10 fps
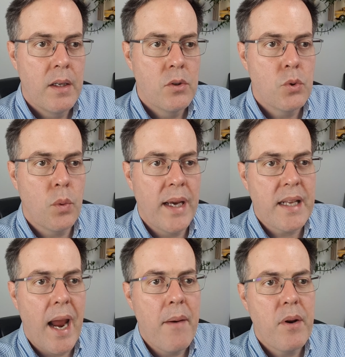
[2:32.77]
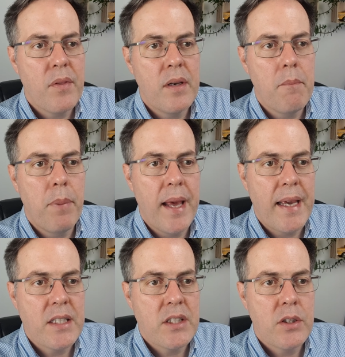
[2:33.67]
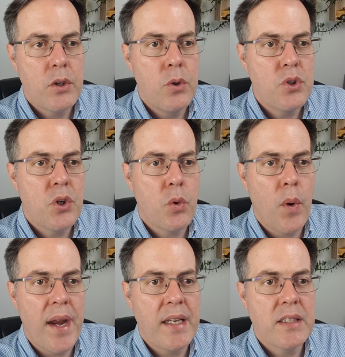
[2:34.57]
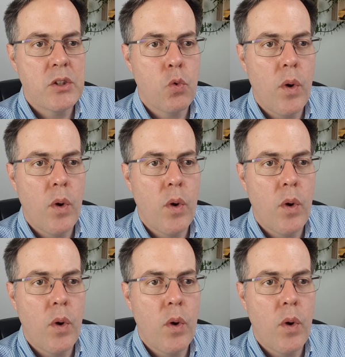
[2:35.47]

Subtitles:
To get everything in place, huge cranes